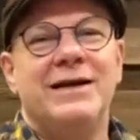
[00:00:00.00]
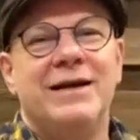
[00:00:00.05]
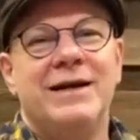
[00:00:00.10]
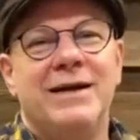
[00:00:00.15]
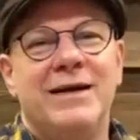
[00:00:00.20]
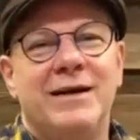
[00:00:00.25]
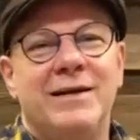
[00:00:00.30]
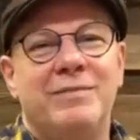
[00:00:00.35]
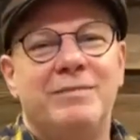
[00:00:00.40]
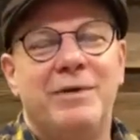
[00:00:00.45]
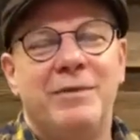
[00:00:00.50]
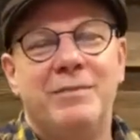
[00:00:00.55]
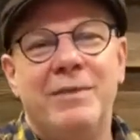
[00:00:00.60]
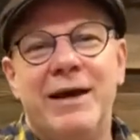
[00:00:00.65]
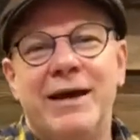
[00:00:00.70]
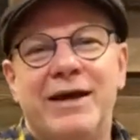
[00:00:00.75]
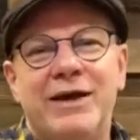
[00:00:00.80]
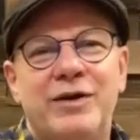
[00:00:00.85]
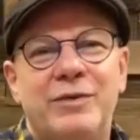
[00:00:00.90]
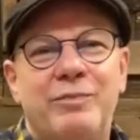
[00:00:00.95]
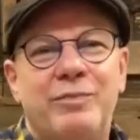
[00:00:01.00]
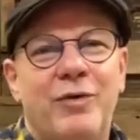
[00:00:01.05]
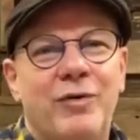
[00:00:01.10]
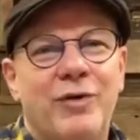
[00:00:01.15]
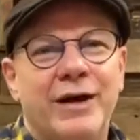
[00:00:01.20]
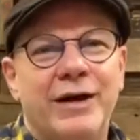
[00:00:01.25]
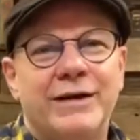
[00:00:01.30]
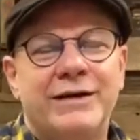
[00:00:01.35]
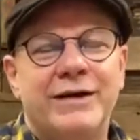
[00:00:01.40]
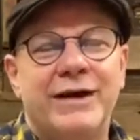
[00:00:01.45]
but make it a
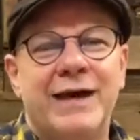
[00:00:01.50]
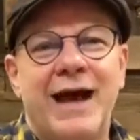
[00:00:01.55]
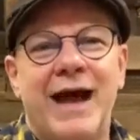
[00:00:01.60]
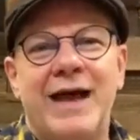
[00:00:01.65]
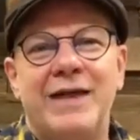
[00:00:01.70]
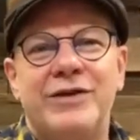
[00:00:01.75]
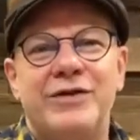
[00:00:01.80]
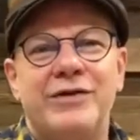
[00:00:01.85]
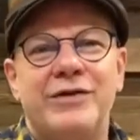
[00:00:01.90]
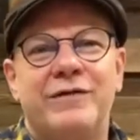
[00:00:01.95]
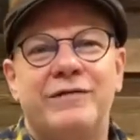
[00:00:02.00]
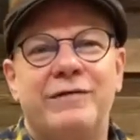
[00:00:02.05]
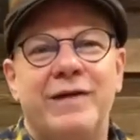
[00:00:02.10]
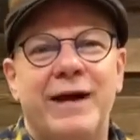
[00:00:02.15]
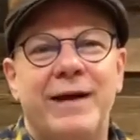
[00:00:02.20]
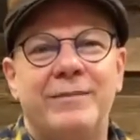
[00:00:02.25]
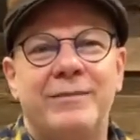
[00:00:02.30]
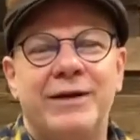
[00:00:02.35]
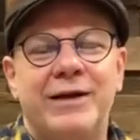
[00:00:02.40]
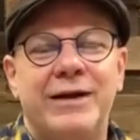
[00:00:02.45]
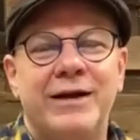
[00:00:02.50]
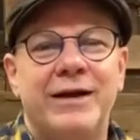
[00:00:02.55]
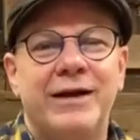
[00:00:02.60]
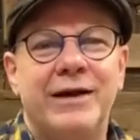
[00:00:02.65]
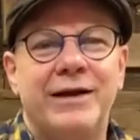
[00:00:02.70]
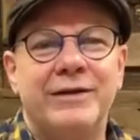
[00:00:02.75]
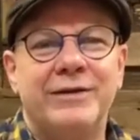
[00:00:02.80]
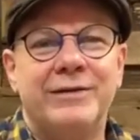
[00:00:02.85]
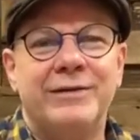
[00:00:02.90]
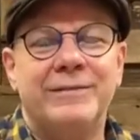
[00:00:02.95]
point to gather your family
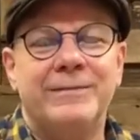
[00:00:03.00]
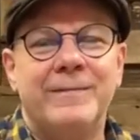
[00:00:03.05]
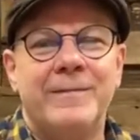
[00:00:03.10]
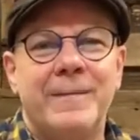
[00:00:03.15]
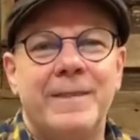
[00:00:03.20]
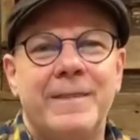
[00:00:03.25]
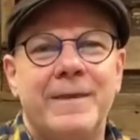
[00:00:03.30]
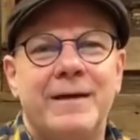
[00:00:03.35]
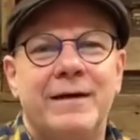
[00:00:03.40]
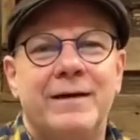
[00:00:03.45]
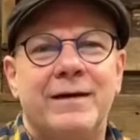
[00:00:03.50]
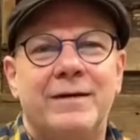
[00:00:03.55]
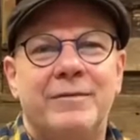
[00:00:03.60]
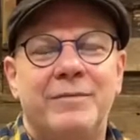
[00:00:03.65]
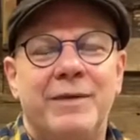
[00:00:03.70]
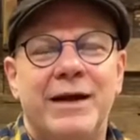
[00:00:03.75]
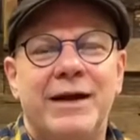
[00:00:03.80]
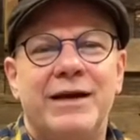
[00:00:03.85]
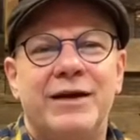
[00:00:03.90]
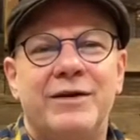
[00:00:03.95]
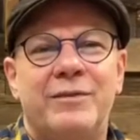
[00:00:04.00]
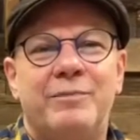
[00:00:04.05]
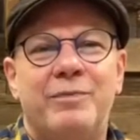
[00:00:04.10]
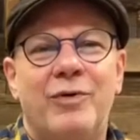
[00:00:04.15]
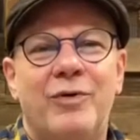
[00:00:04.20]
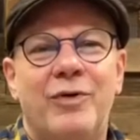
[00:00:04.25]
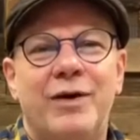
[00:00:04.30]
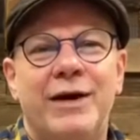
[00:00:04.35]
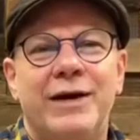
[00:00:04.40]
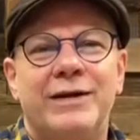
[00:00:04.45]
together. Make it a
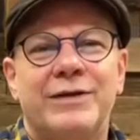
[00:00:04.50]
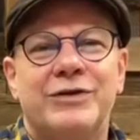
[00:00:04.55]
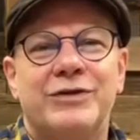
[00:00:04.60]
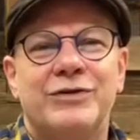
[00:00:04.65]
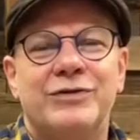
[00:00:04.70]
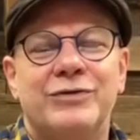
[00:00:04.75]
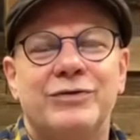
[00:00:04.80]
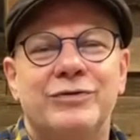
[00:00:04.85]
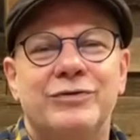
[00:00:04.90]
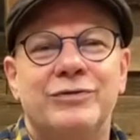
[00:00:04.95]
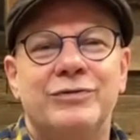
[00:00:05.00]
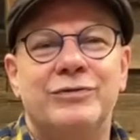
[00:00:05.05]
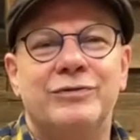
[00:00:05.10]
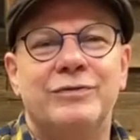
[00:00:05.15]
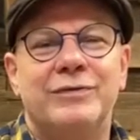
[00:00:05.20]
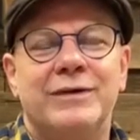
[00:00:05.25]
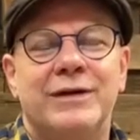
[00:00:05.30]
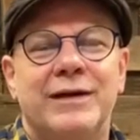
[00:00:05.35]
point to